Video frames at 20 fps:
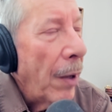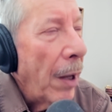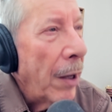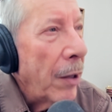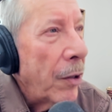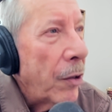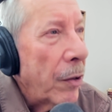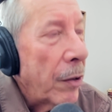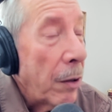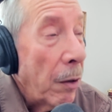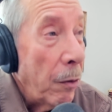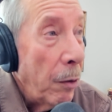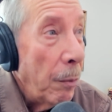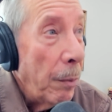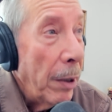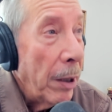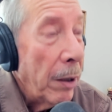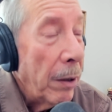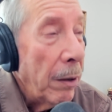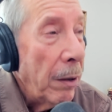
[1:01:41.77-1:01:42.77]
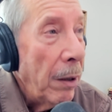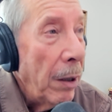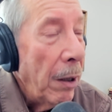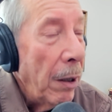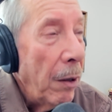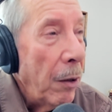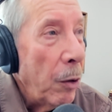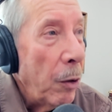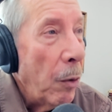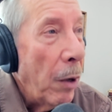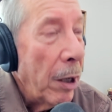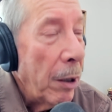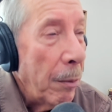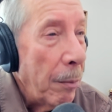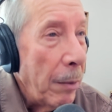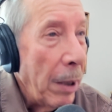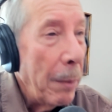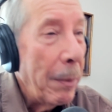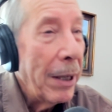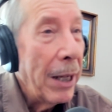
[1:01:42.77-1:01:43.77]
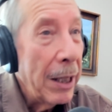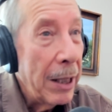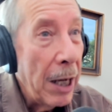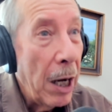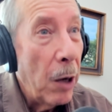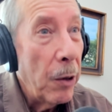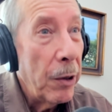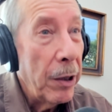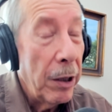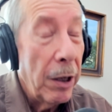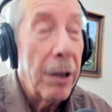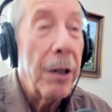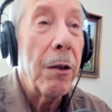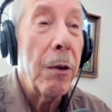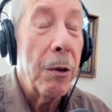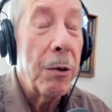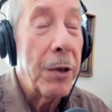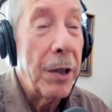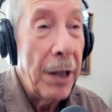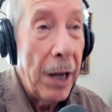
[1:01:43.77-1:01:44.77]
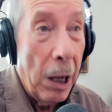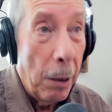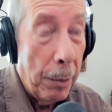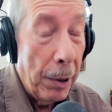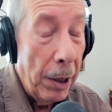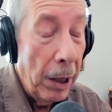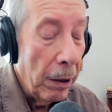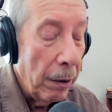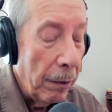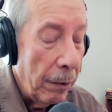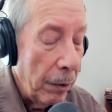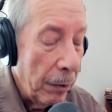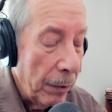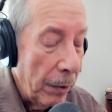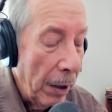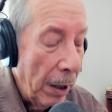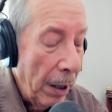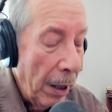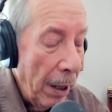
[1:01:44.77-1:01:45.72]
and she said, you want to maybe get down here. It was in Alpena.